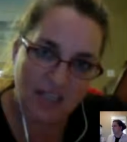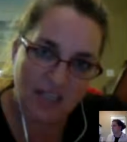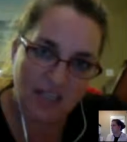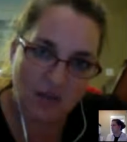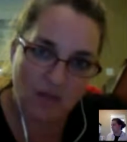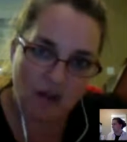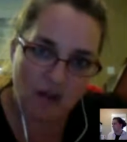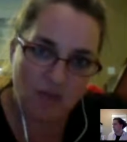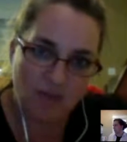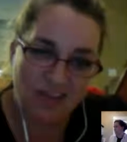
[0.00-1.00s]
random
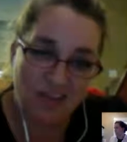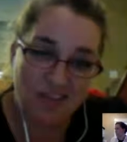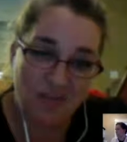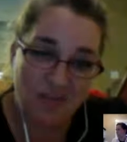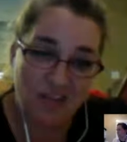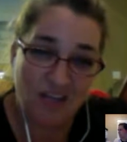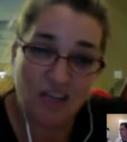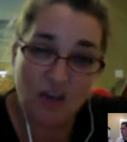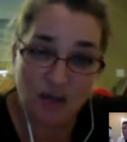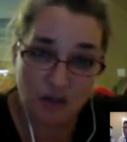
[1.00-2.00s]
variable, because we kind of need
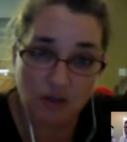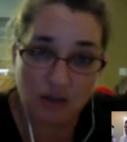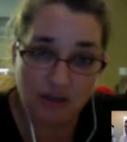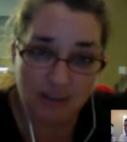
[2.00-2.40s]
to know how to do that.